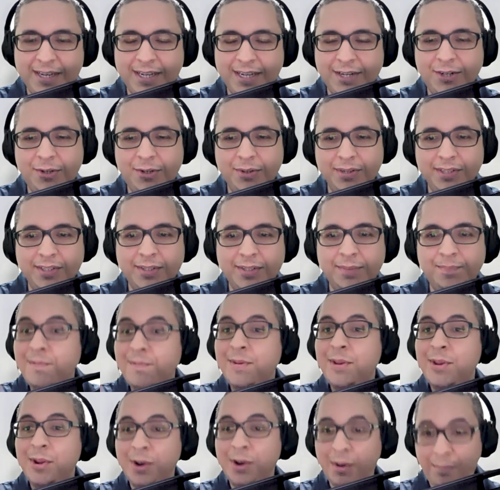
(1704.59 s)
countries,
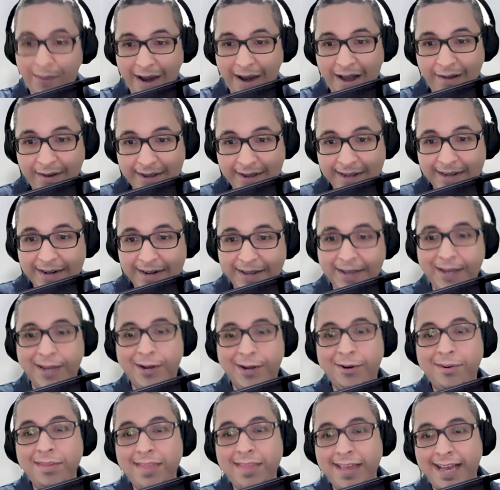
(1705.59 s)
you're probably going to
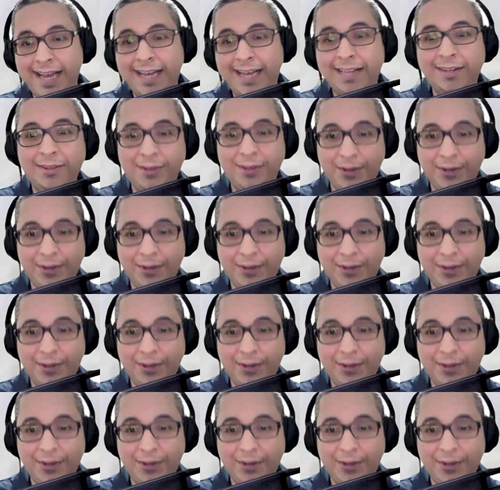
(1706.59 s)
hear that